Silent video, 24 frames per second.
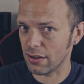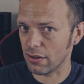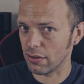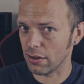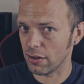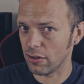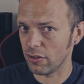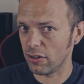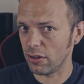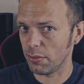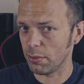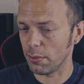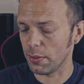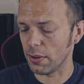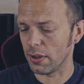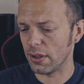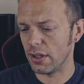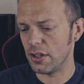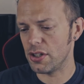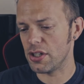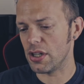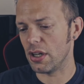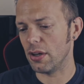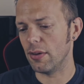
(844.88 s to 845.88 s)
on the
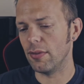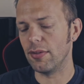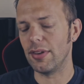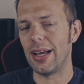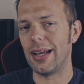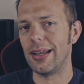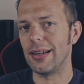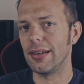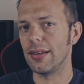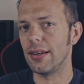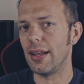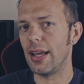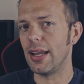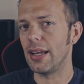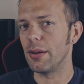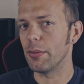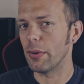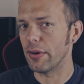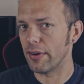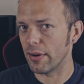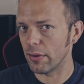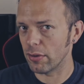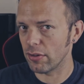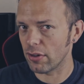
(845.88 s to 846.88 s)
supermarket shelves and
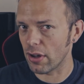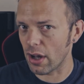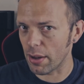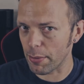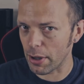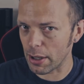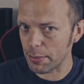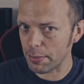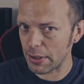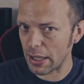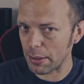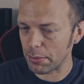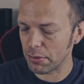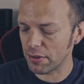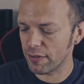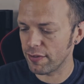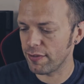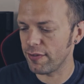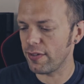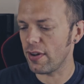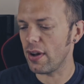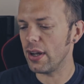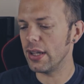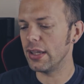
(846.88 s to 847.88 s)
anywhere else I might be able to
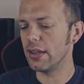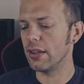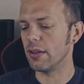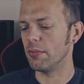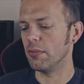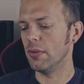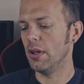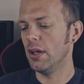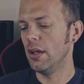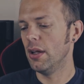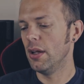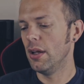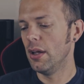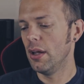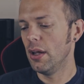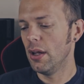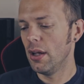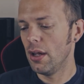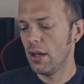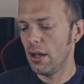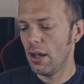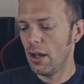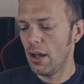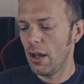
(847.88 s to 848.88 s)
find them.
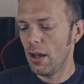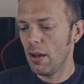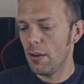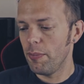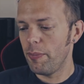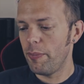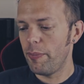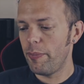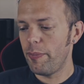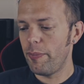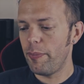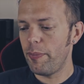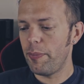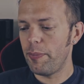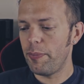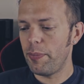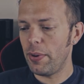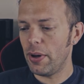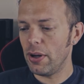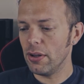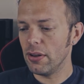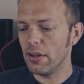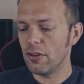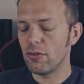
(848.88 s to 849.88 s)

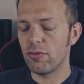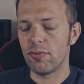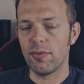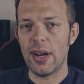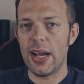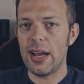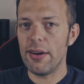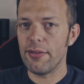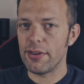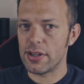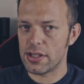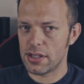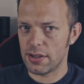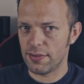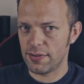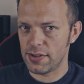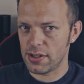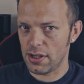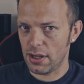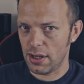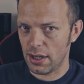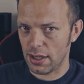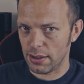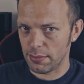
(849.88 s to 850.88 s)
But on this rarest of
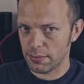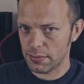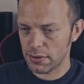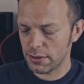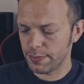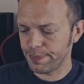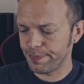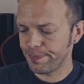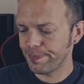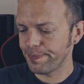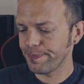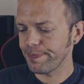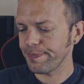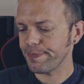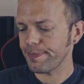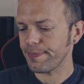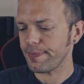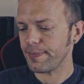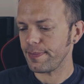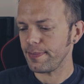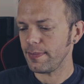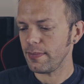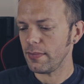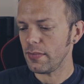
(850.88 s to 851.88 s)
times,
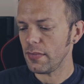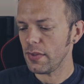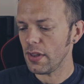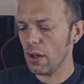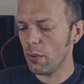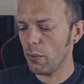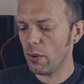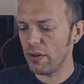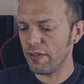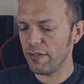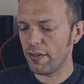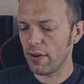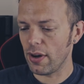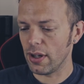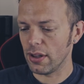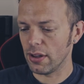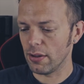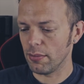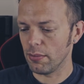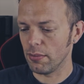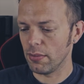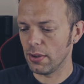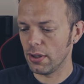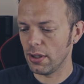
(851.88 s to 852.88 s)
we find
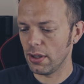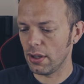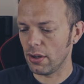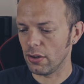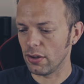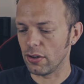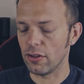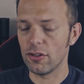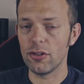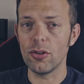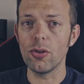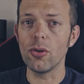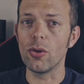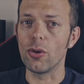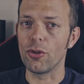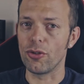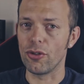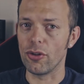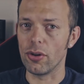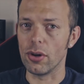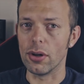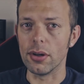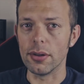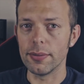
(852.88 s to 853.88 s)
them on a score
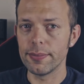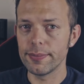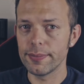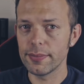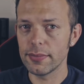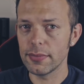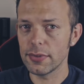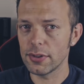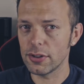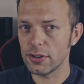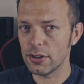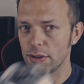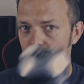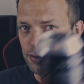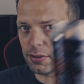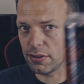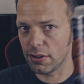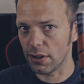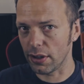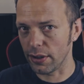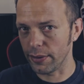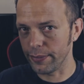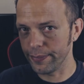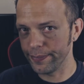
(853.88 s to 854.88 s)
draw,
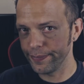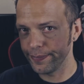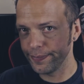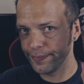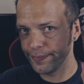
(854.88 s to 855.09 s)
2-2.